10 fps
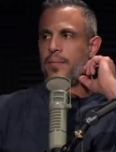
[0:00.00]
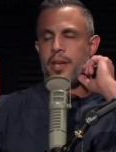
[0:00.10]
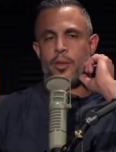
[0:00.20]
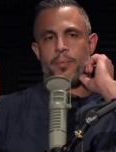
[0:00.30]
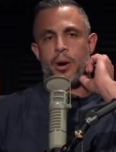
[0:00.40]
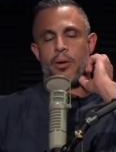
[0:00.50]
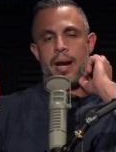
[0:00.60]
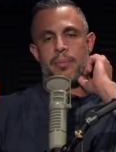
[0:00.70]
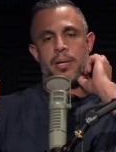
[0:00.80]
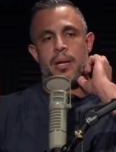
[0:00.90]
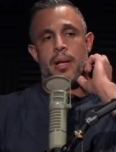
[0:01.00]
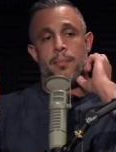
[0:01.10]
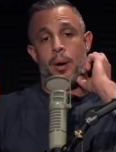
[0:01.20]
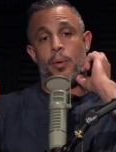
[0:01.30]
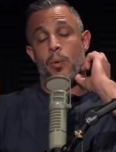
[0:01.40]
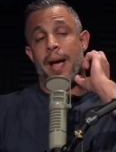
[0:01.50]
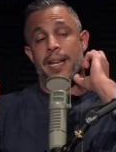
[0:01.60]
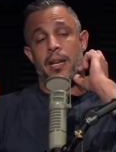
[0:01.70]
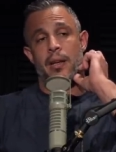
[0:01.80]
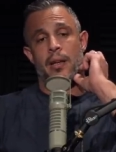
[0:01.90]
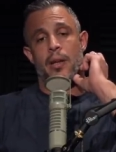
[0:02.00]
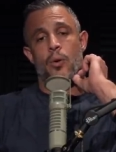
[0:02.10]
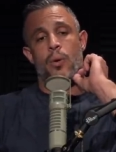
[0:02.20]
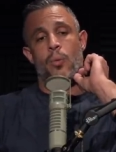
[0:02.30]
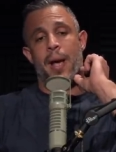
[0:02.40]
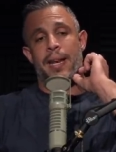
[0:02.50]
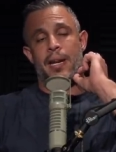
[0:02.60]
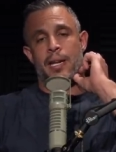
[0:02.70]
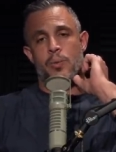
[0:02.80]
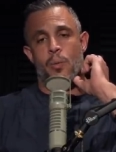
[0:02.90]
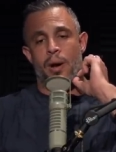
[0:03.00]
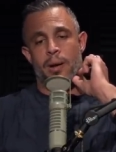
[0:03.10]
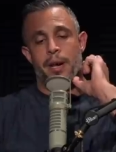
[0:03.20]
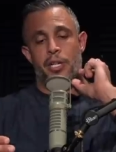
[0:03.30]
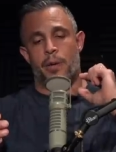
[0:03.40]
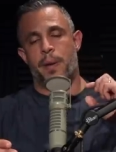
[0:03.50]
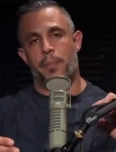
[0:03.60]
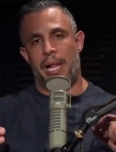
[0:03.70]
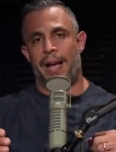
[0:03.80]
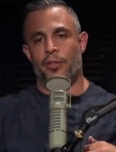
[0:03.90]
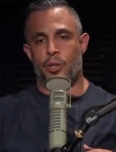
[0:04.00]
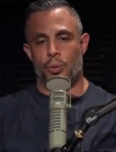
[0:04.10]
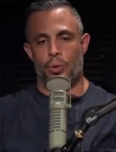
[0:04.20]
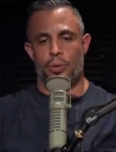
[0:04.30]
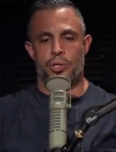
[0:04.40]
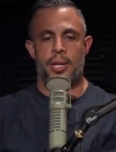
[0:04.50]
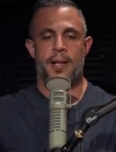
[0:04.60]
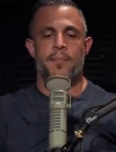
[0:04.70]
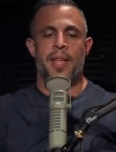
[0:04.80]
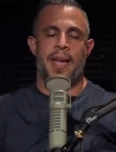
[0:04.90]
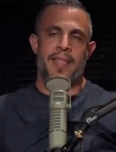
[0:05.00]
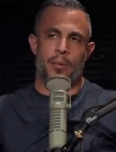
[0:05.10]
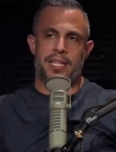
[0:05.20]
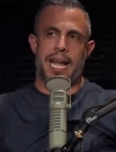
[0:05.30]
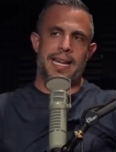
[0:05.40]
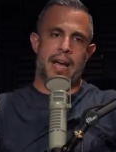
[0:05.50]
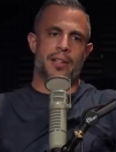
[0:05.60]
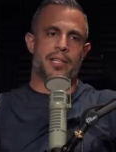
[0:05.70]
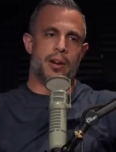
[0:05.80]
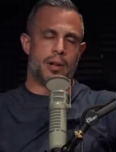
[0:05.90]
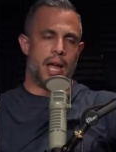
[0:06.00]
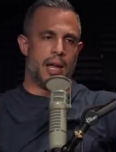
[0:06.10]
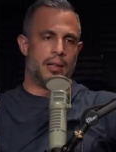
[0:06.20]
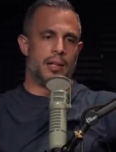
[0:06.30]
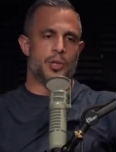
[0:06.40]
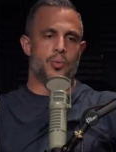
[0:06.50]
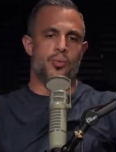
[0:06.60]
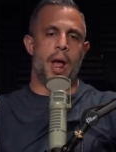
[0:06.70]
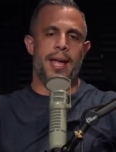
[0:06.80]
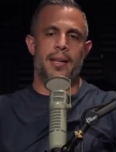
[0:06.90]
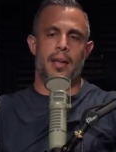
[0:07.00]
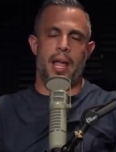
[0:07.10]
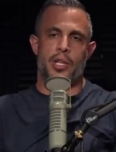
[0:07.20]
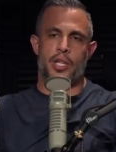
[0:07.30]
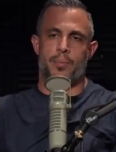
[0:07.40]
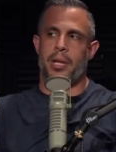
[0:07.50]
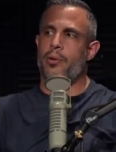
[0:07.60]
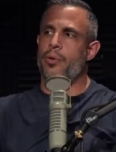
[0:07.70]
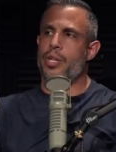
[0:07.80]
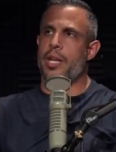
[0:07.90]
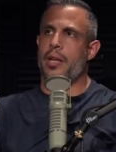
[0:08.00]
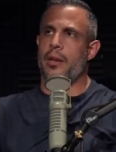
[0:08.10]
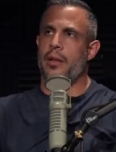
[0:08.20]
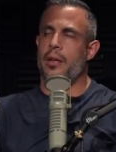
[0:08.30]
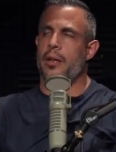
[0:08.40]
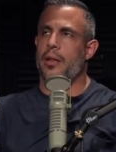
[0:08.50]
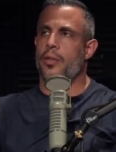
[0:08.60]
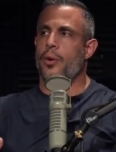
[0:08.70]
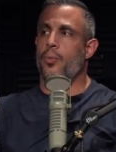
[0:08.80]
the other programs. Sure. But we waited. We waited because we wanted to make sure people had the tools. And then we sat down and said, okay, let's write a split routine the